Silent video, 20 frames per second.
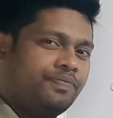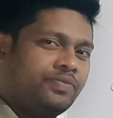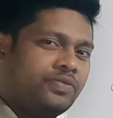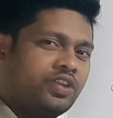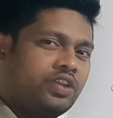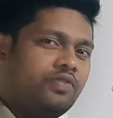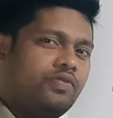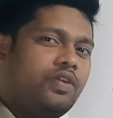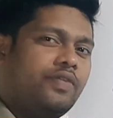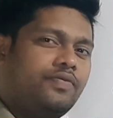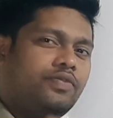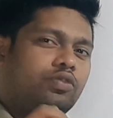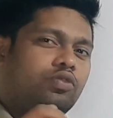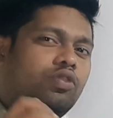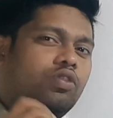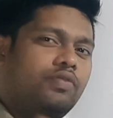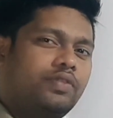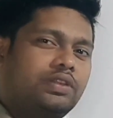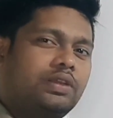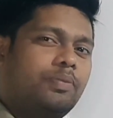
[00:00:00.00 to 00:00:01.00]
we have to
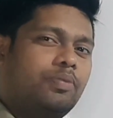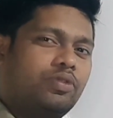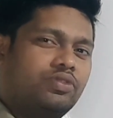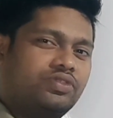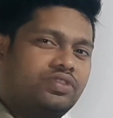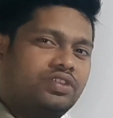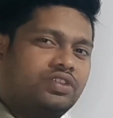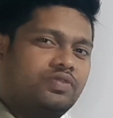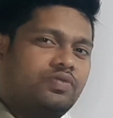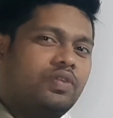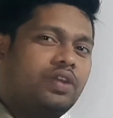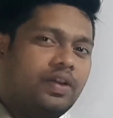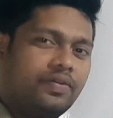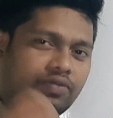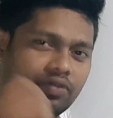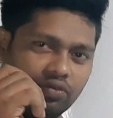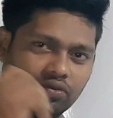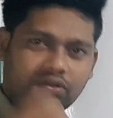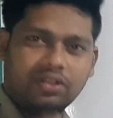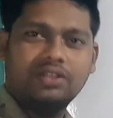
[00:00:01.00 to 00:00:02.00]
go with the process. We have
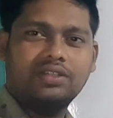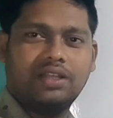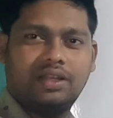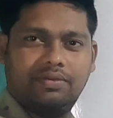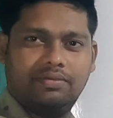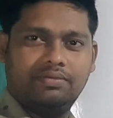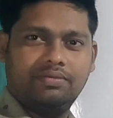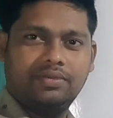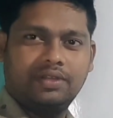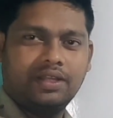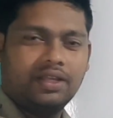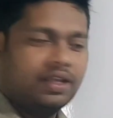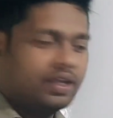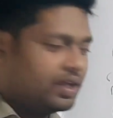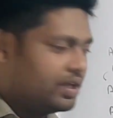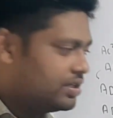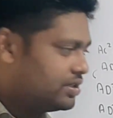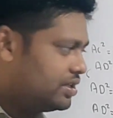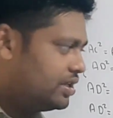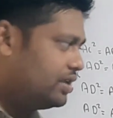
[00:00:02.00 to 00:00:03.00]
to do the sum.
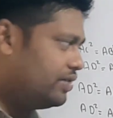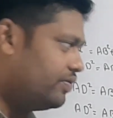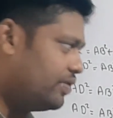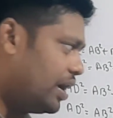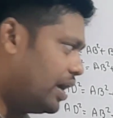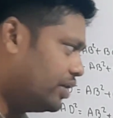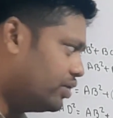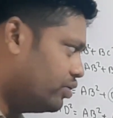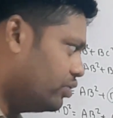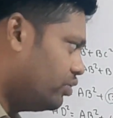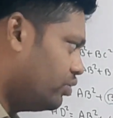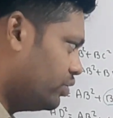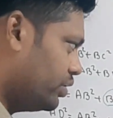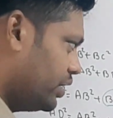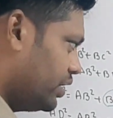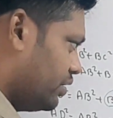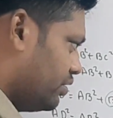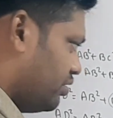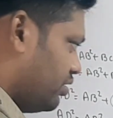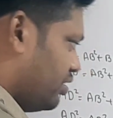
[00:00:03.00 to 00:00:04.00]
See, I don't know
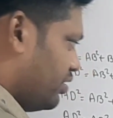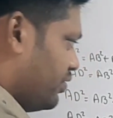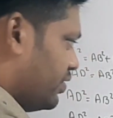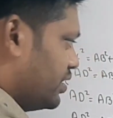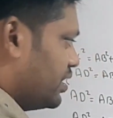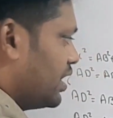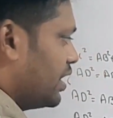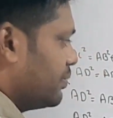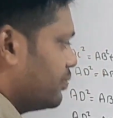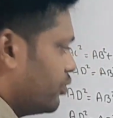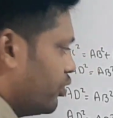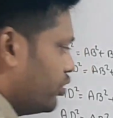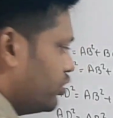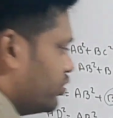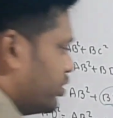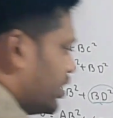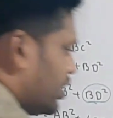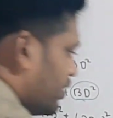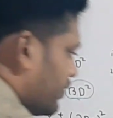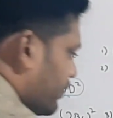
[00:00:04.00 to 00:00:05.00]
that whether I am going to
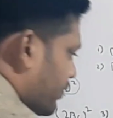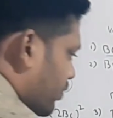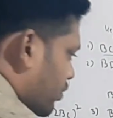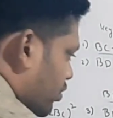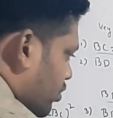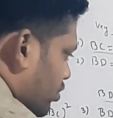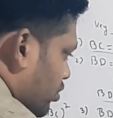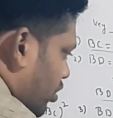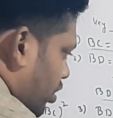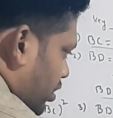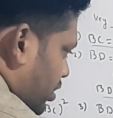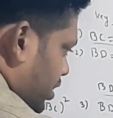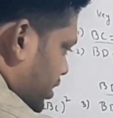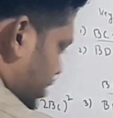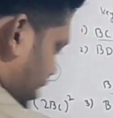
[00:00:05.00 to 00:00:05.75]
get a 4 or not in